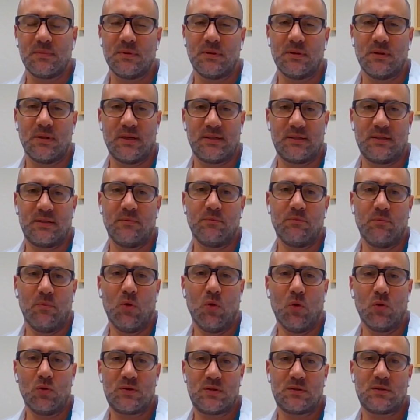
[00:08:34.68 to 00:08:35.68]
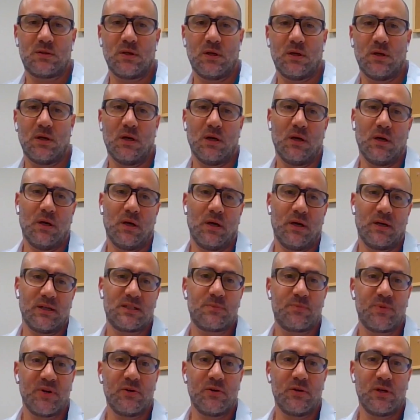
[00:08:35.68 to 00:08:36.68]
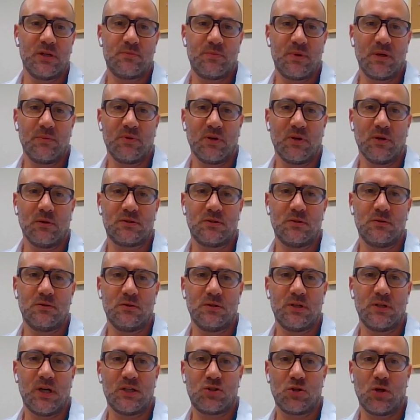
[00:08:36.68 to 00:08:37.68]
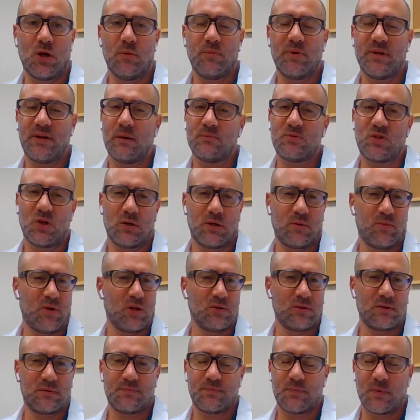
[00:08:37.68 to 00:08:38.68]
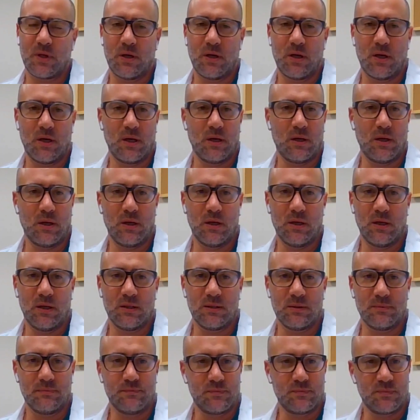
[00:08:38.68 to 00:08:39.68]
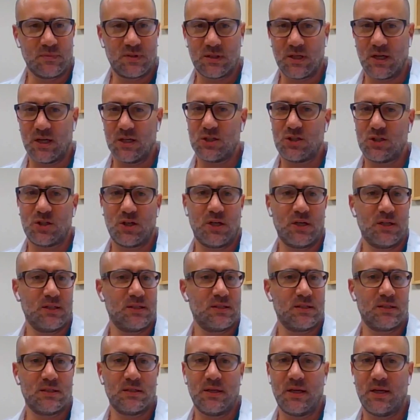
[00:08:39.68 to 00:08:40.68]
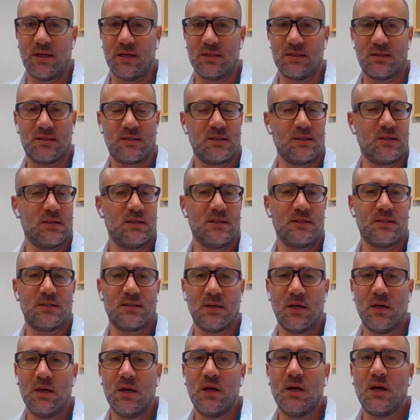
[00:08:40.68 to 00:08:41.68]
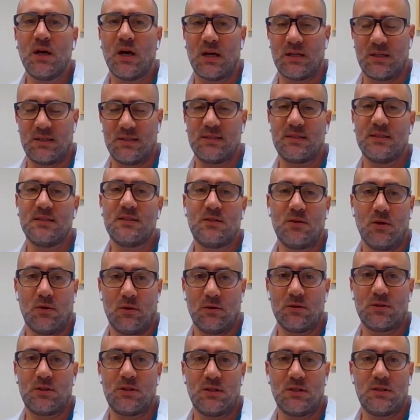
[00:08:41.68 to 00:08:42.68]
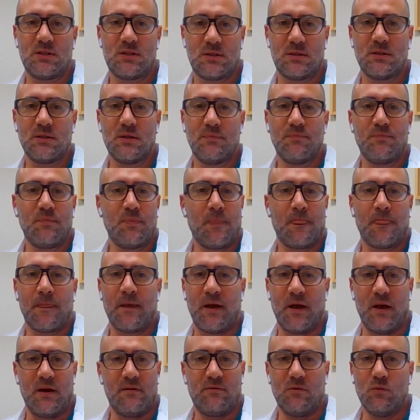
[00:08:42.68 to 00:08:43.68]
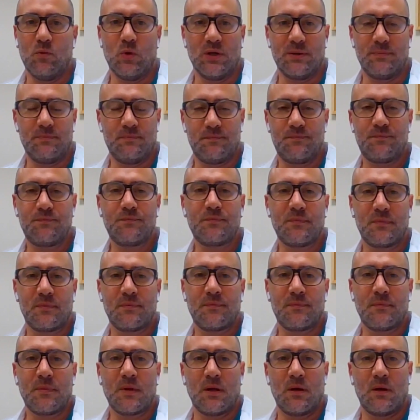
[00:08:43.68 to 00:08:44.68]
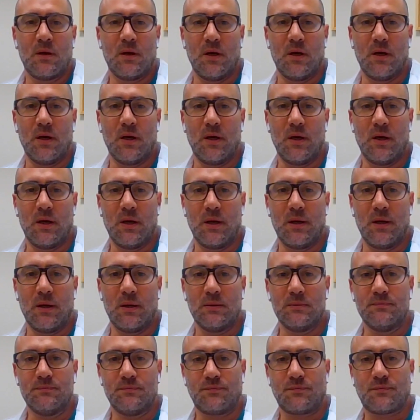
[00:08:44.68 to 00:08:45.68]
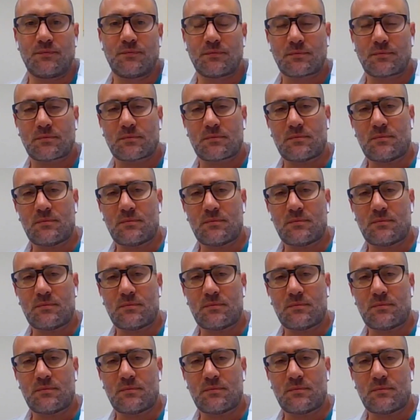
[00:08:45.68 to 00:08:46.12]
Let the most uh, uh, experienced people to do their job, and I'm talking about uh, um, surgeons, nurses, anesthesiologists, everyone. Um,